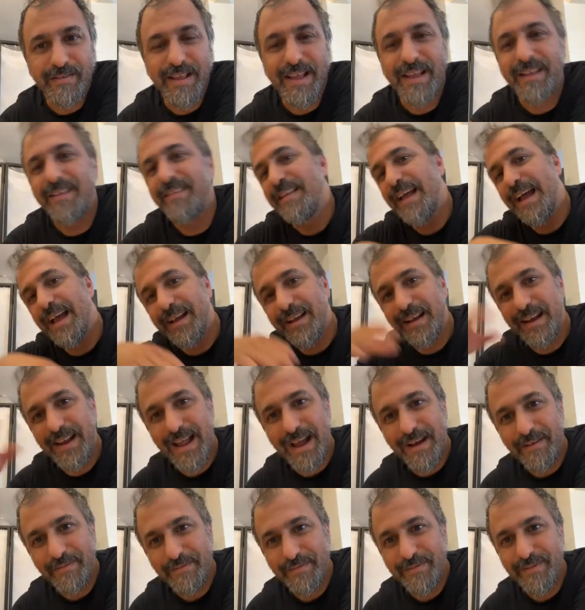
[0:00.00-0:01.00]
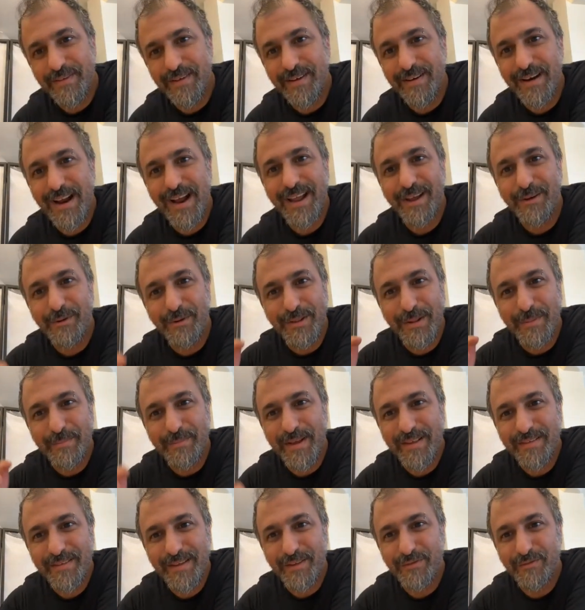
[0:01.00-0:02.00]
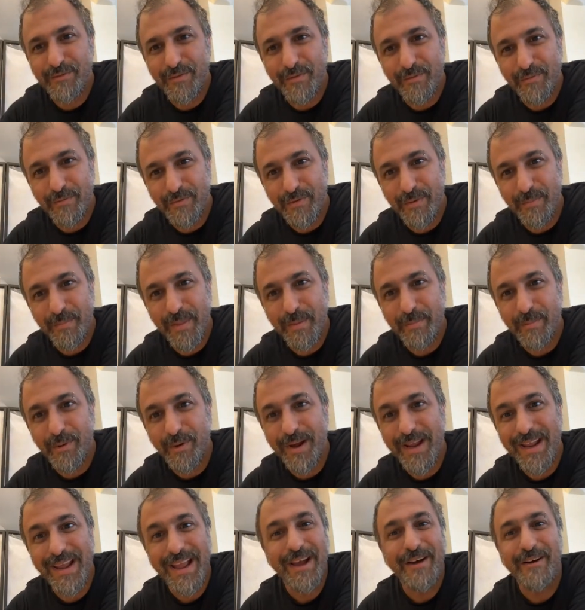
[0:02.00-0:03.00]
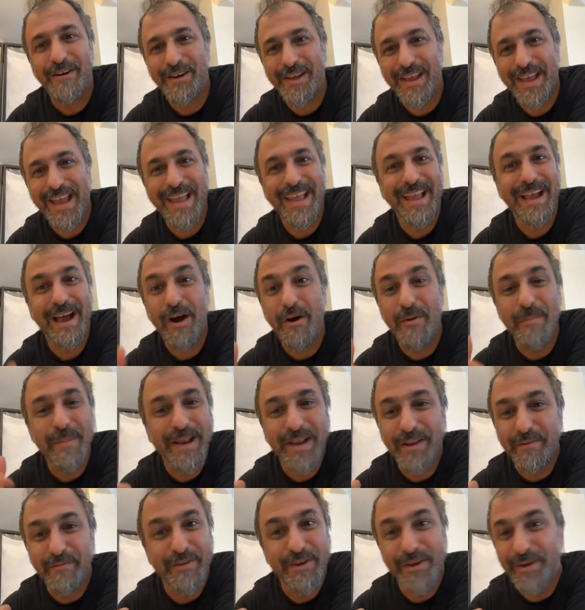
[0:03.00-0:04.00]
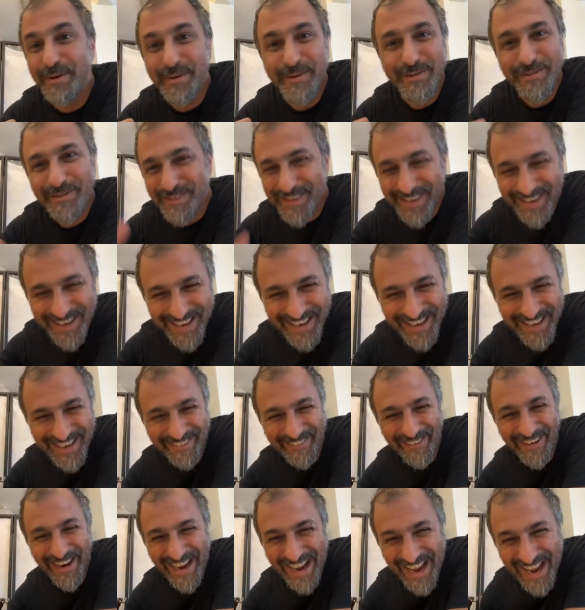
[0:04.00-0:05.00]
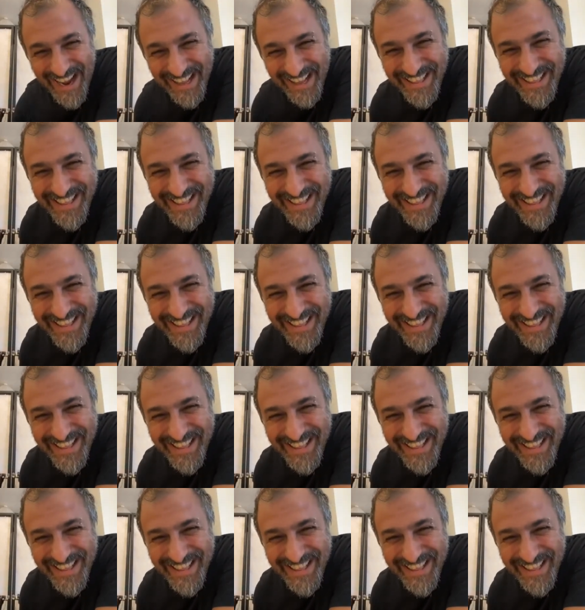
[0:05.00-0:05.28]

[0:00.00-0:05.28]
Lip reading: Exactly after, I got a message from the boy. Okay, how many views we had?